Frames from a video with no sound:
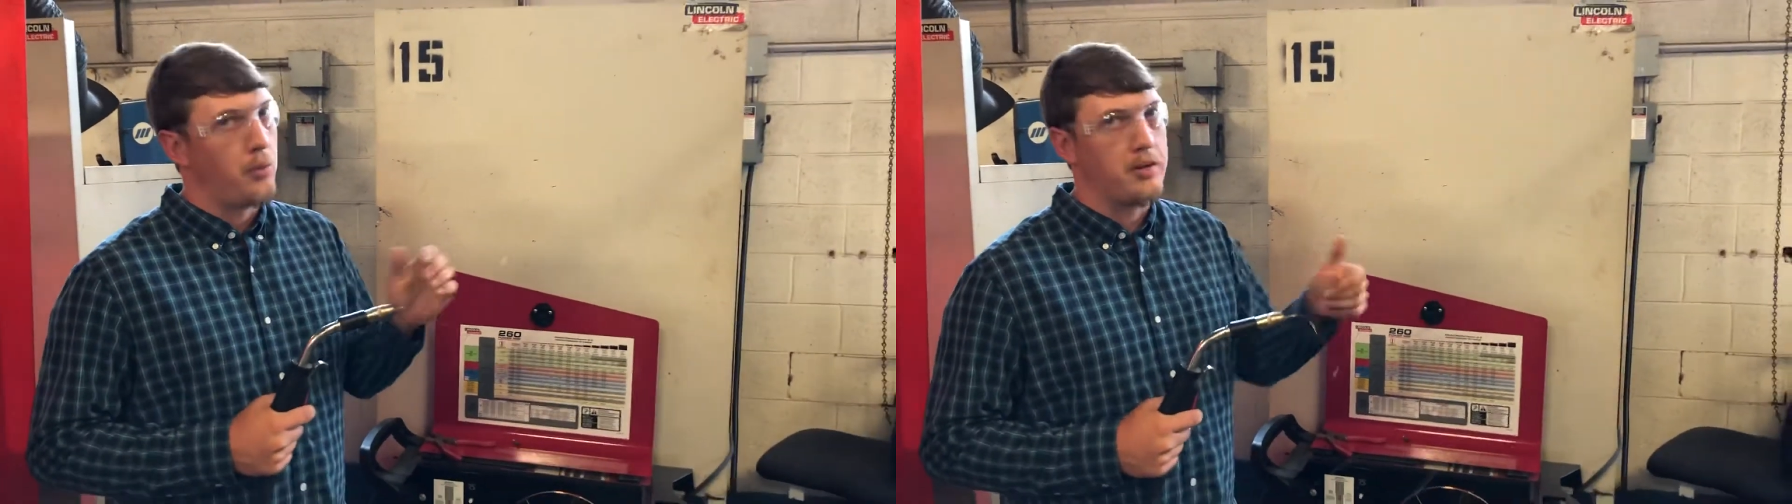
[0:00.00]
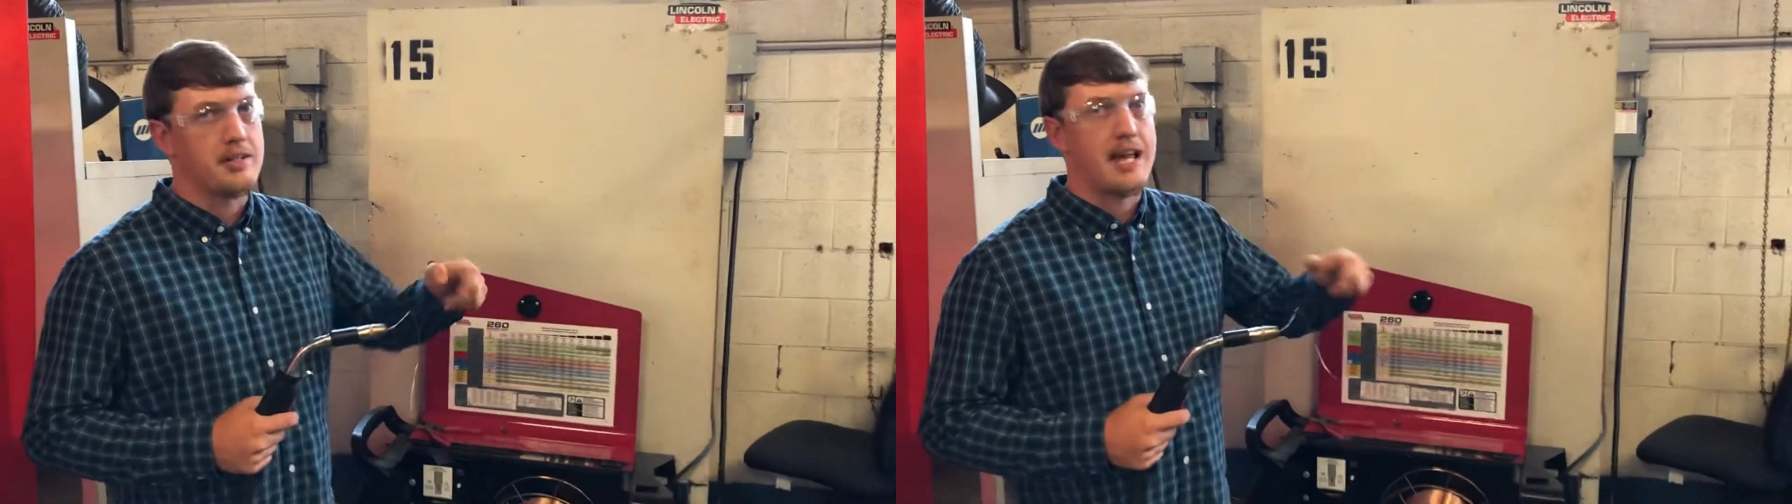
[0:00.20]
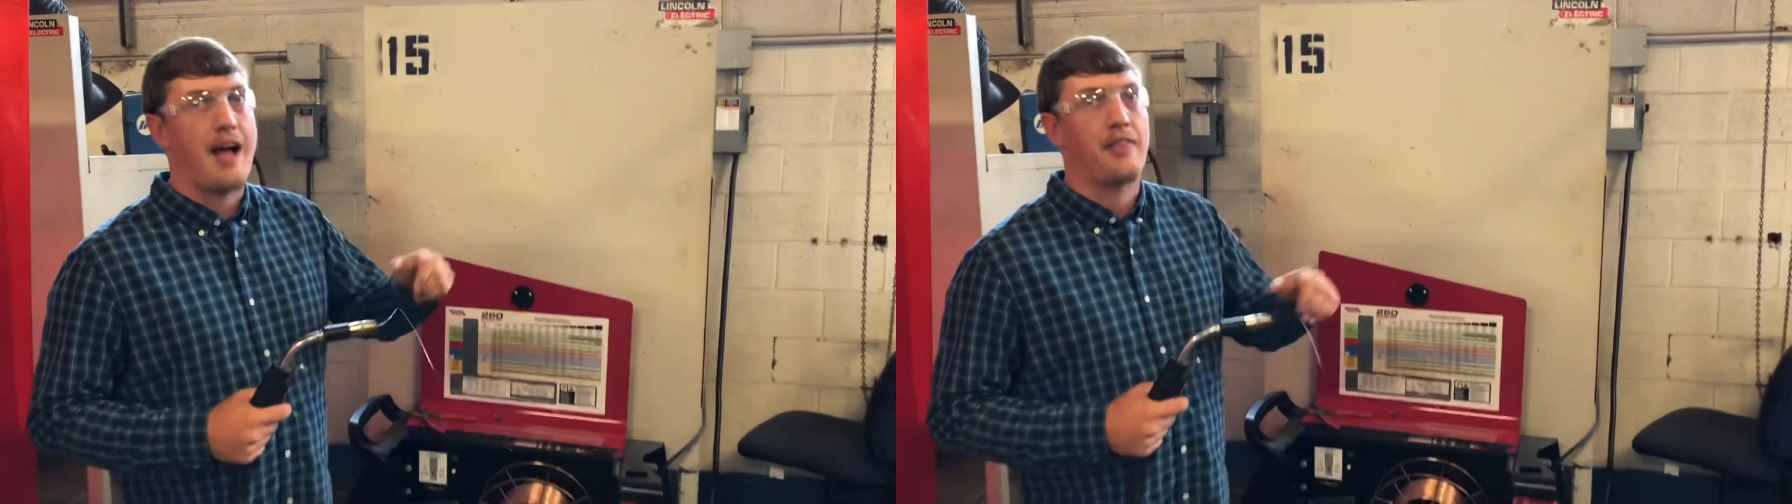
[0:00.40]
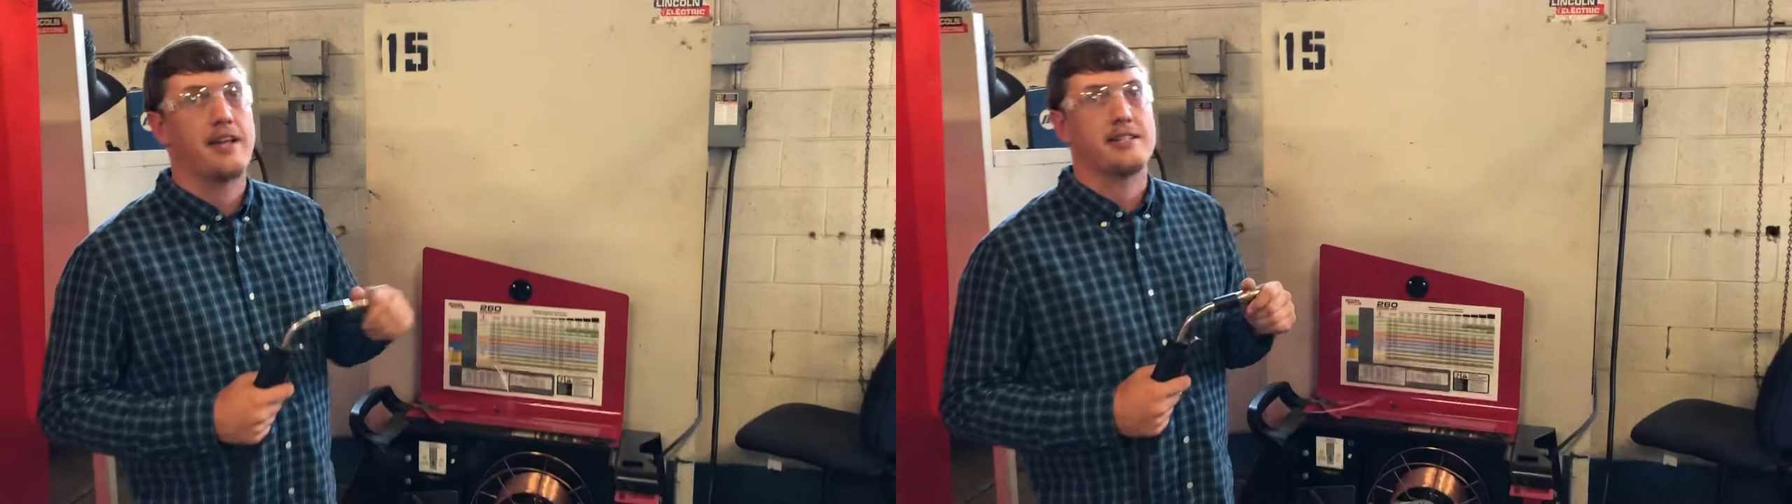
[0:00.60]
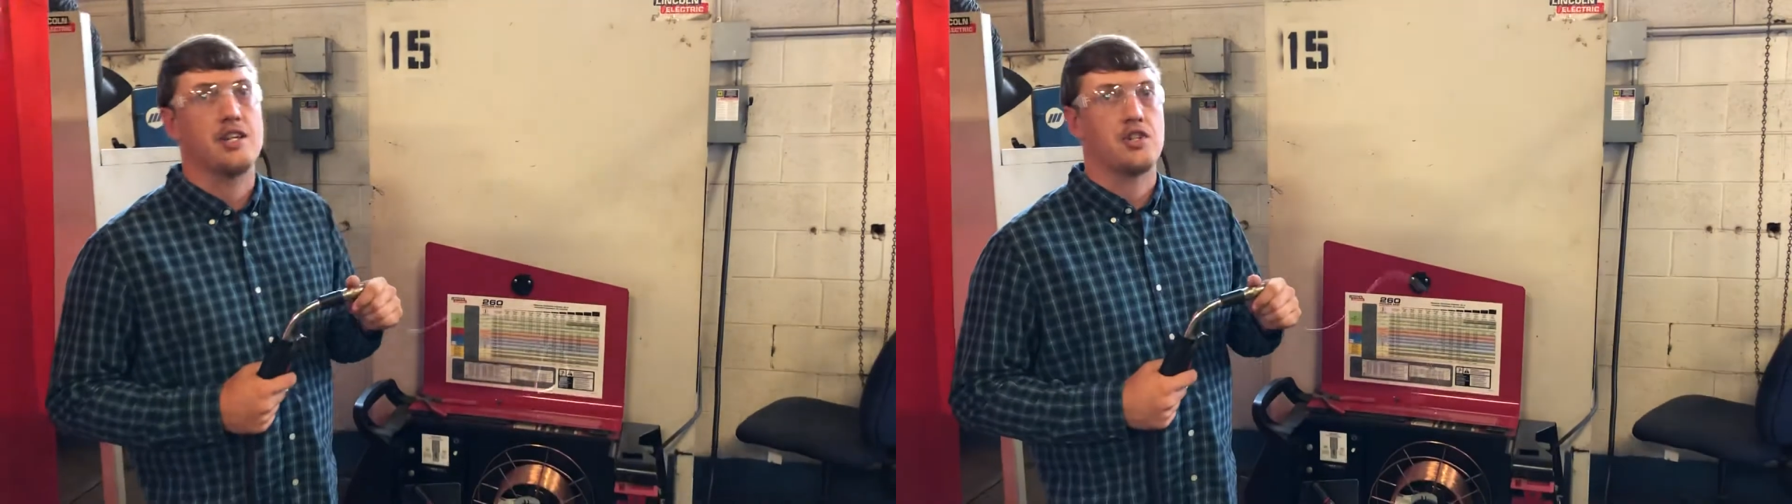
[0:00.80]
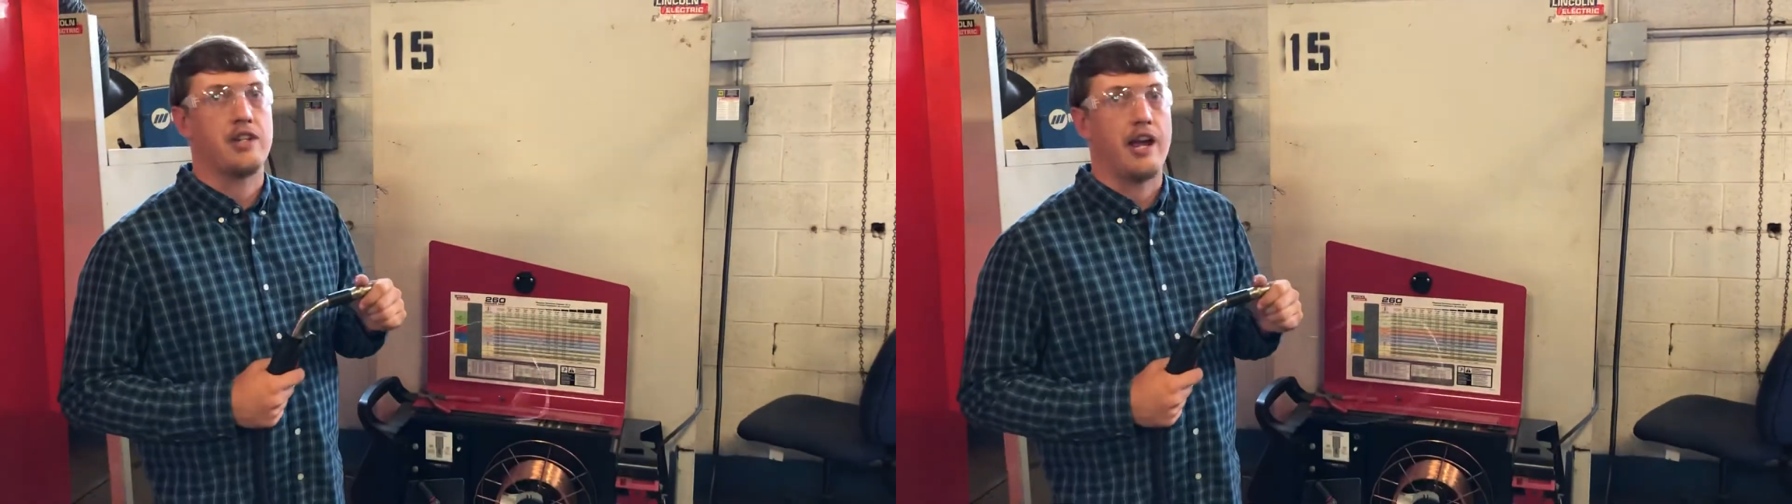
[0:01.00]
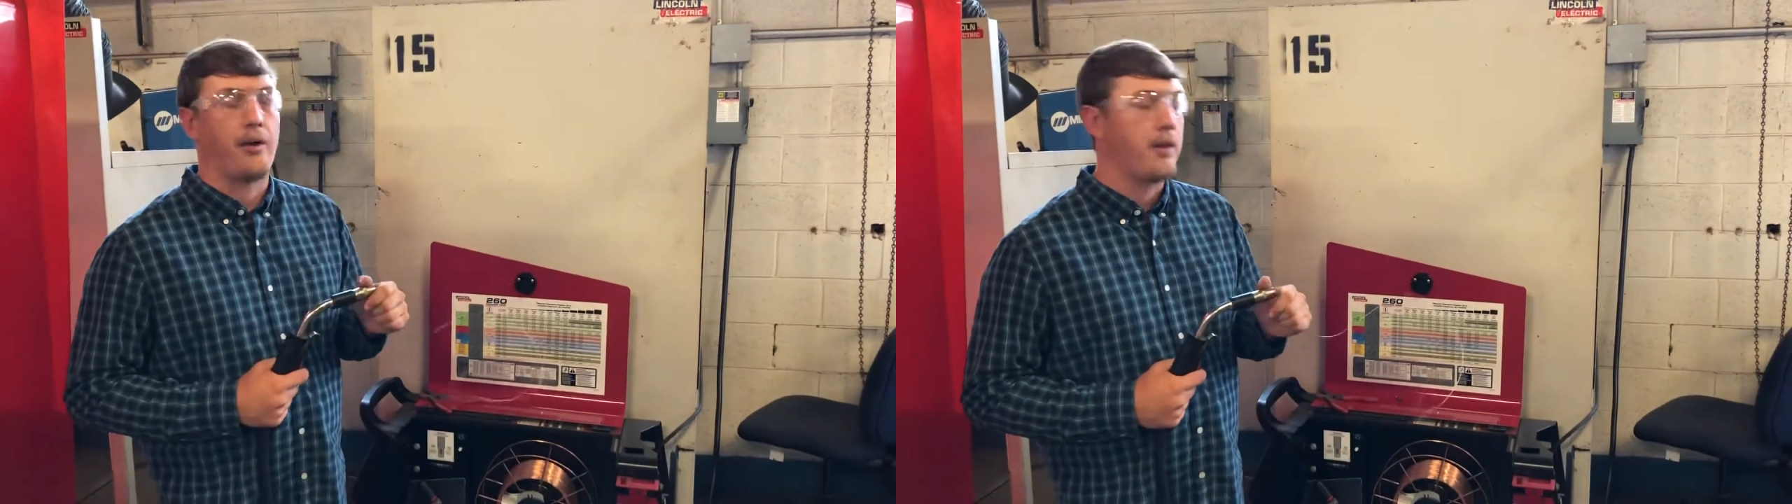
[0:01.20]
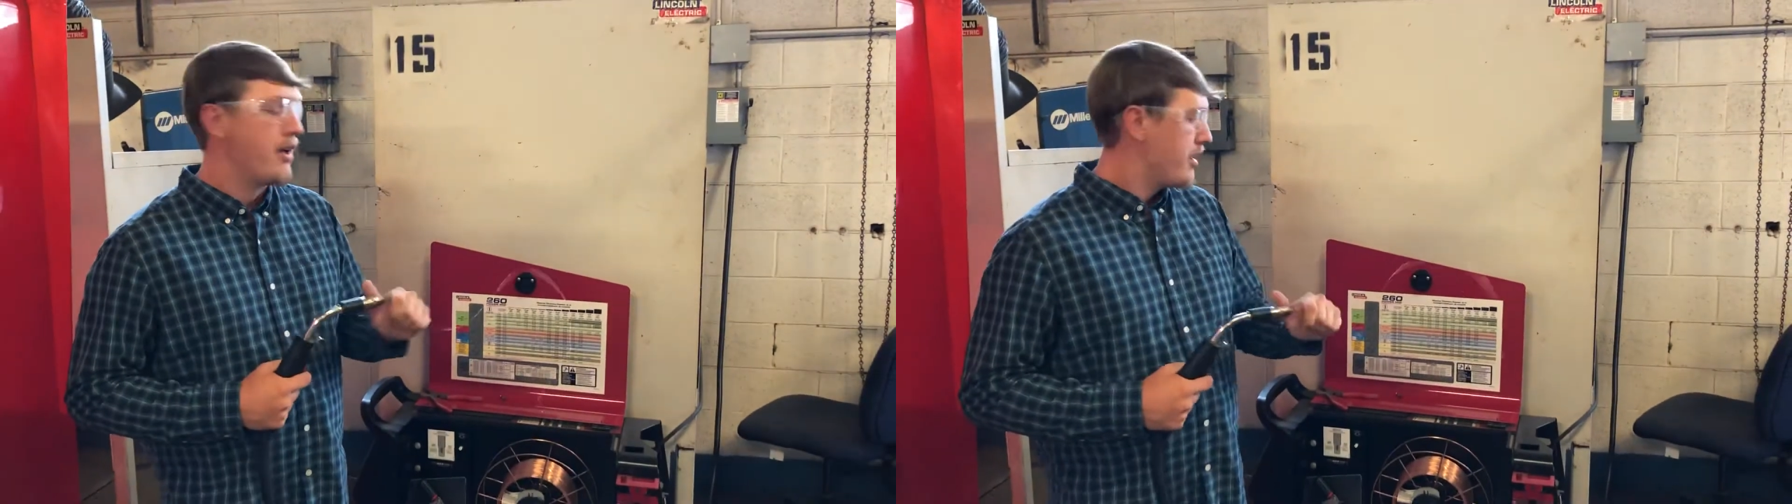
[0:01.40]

we need to tighten that tension down.